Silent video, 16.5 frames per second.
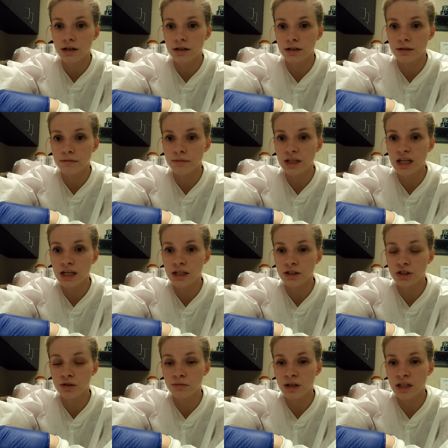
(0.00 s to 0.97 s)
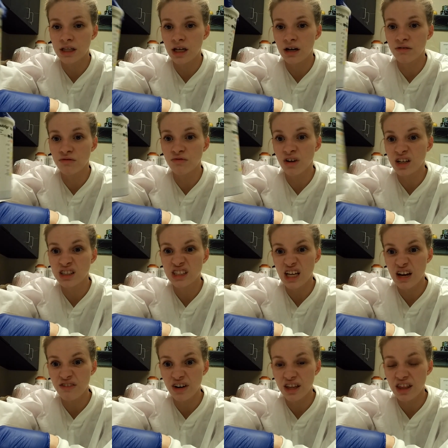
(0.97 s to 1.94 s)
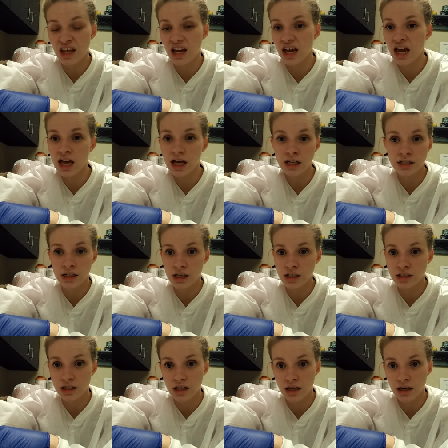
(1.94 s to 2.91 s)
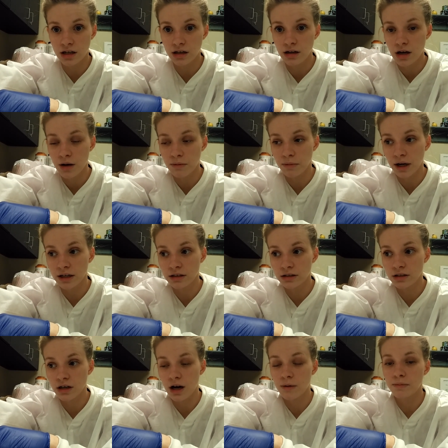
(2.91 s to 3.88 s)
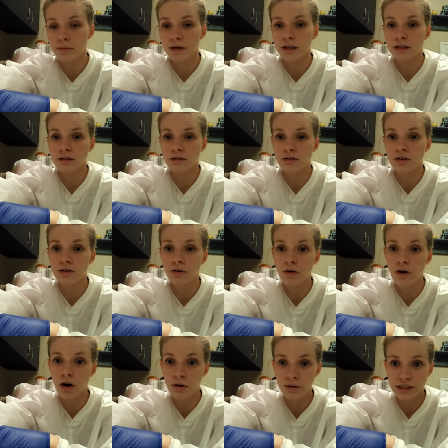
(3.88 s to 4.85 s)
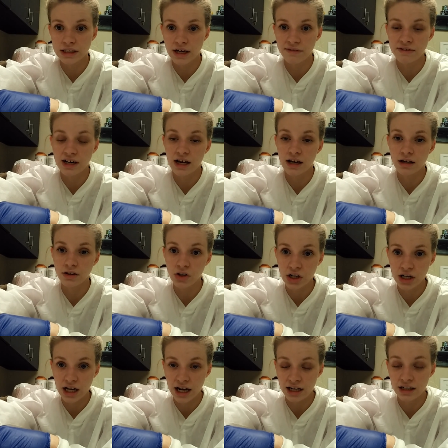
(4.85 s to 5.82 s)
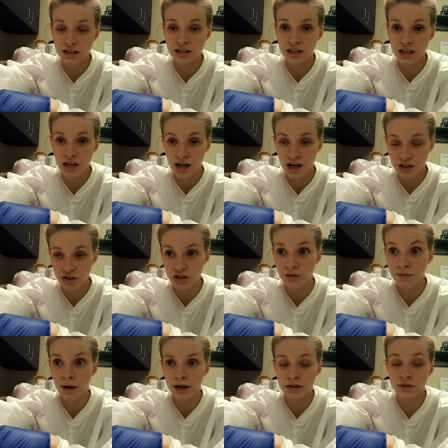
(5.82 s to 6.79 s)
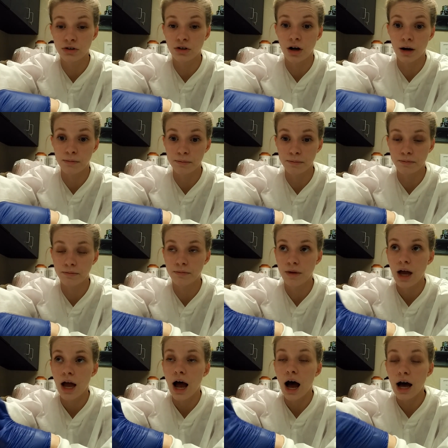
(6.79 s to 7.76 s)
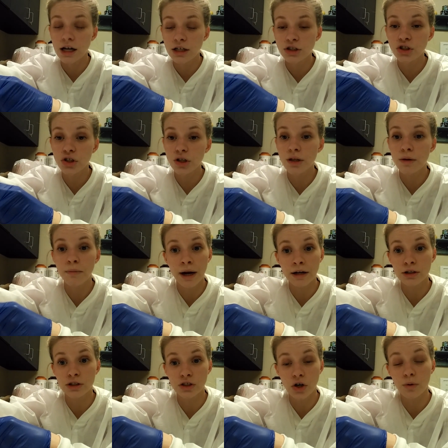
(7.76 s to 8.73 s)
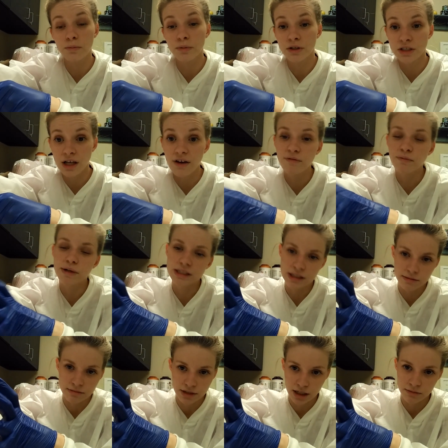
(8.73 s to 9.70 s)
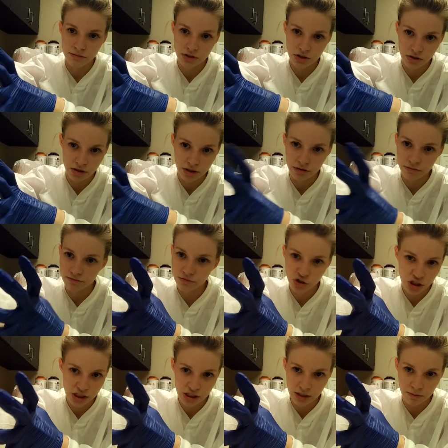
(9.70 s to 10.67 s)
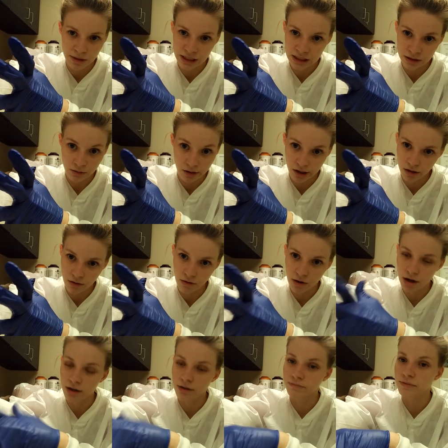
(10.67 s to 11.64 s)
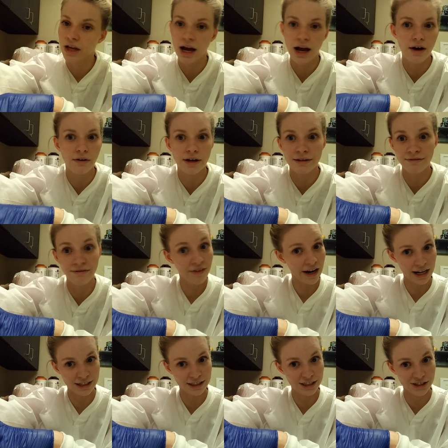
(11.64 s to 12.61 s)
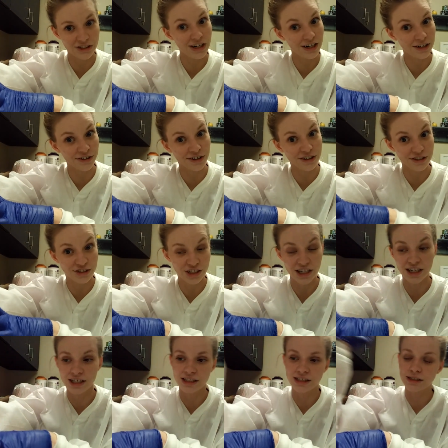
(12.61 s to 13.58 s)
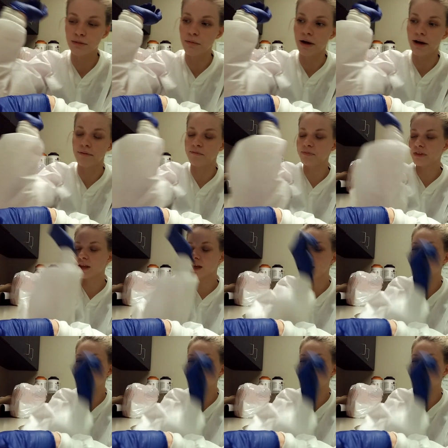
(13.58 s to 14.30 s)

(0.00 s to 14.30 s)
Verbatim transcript: um, the instrument that runs everything and does the microscopic. You don't always have to look at under the microscope under the microscope yourself, but sometimes you do. Just depends where you are, how advanced their technology is. But